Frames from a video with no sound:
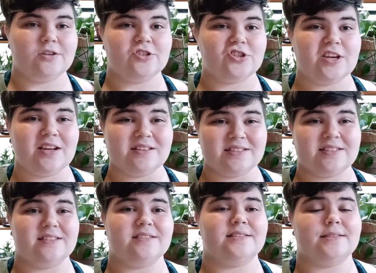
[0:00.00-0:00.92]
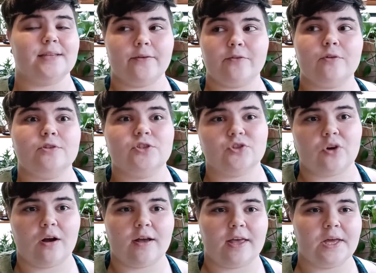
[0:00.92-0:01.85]
She had sent several
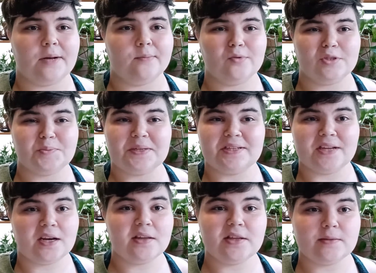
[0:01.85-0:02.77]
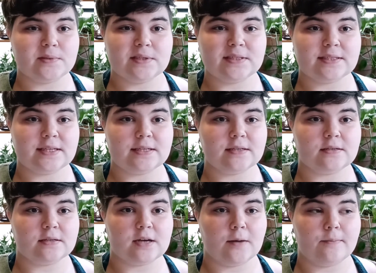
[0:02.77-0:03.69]
strong animals, but none of them
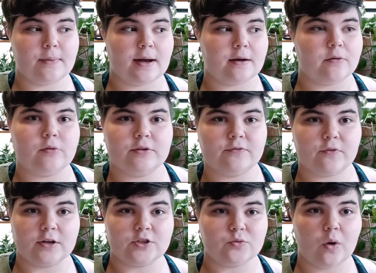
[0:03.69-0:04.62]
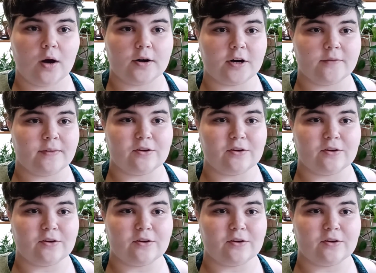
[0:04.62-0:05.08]
succeeded to come back with fresh water.